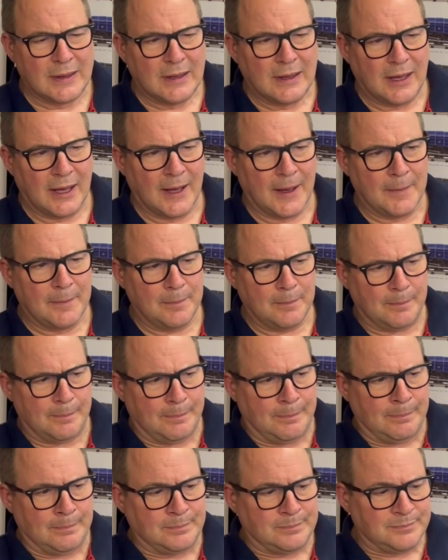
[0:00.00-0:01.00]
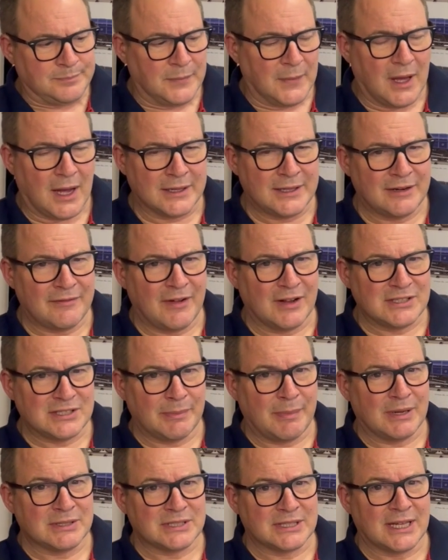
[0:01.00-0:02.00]
I did
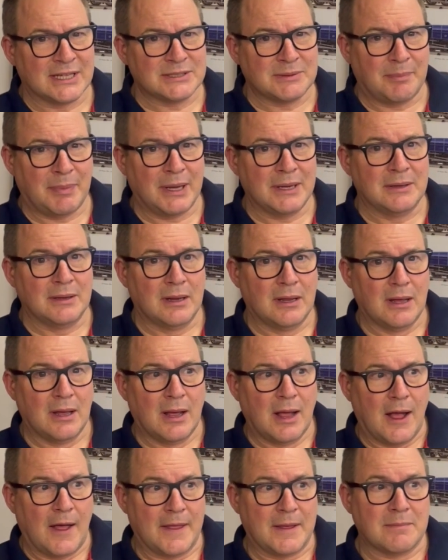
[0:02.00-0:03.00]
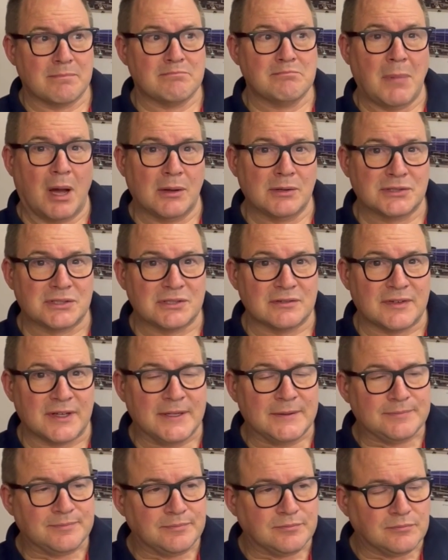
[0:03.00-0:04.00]
eventually manage to get to paint, I think, most of
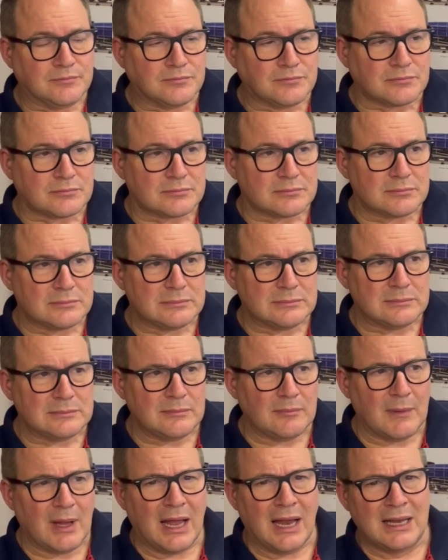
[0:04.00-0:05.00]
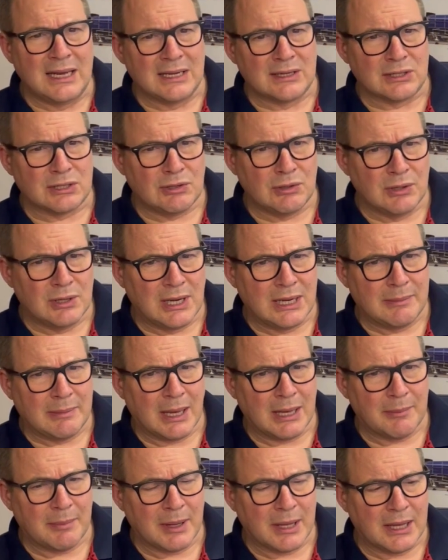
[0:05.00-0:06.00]
it, a little crudely
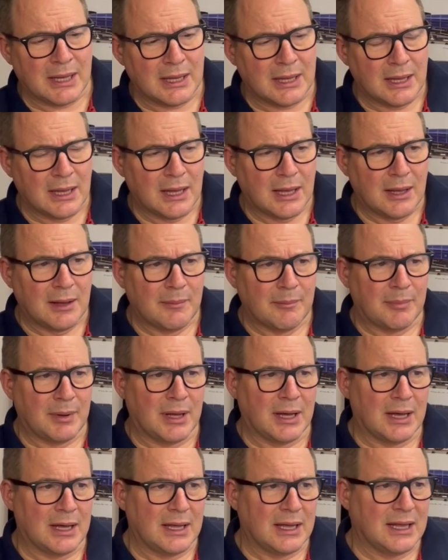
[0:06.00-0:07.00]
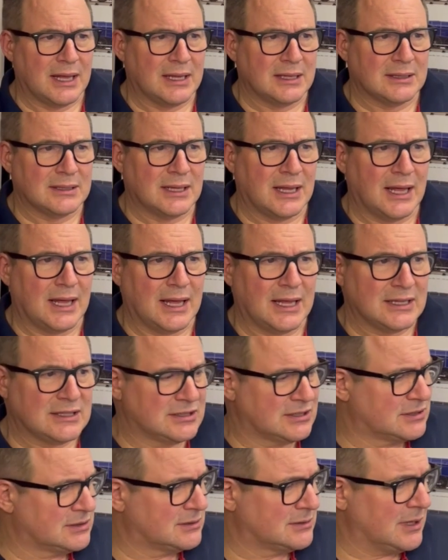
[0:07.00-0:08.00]
maybe, but it
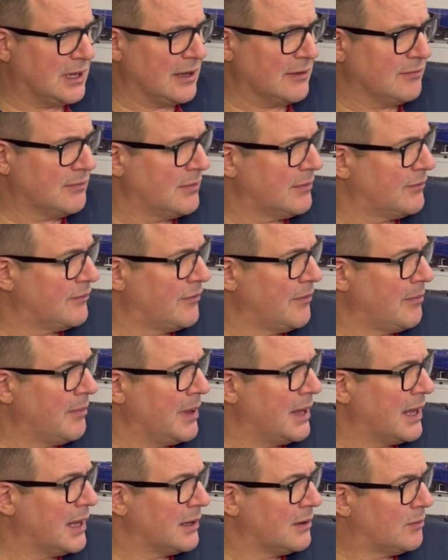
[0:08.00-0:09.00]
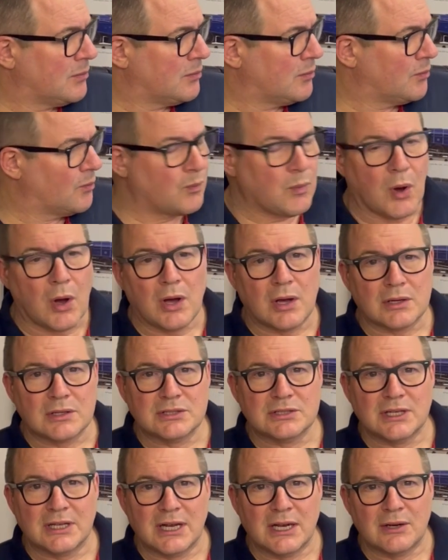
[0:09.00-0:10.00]
for me it
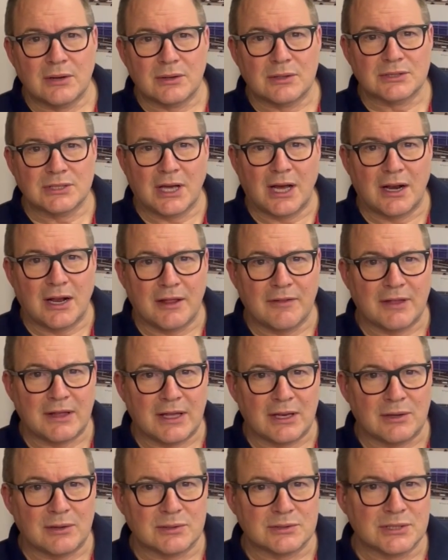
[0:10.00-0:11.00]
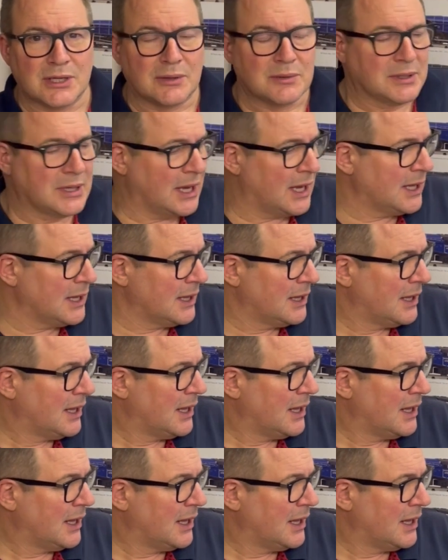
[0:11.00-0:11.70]
works, and I think it looks okay.